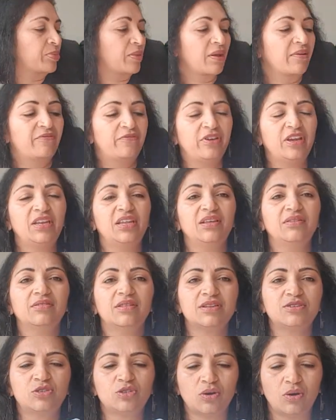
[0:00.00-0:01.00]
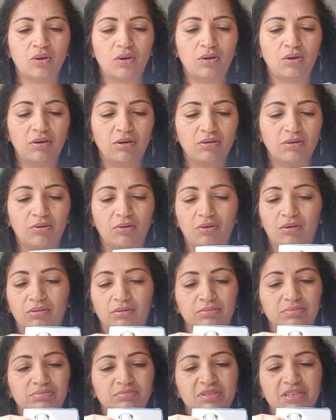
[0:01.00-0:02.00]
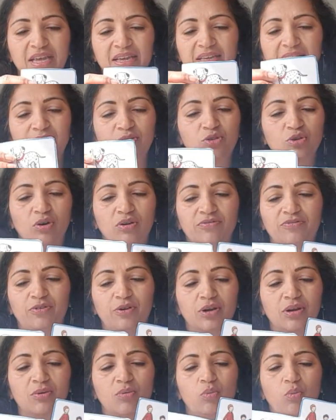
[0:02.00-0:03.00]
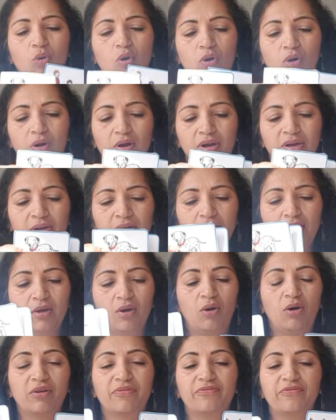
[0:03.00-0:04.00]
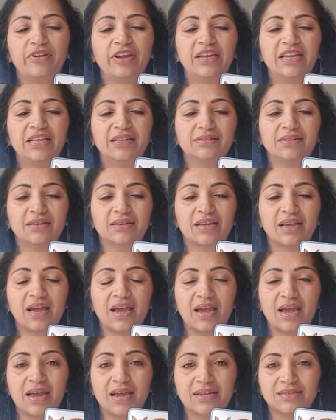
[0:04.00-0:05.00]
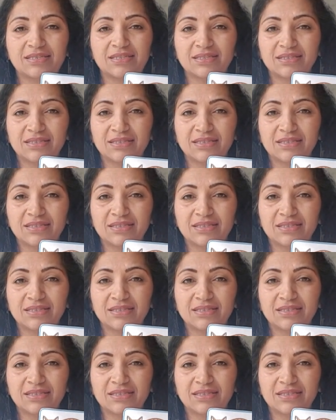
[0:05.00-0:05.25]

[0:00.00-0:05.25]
feeding the dog or taking dog for a walk or feeding the cat.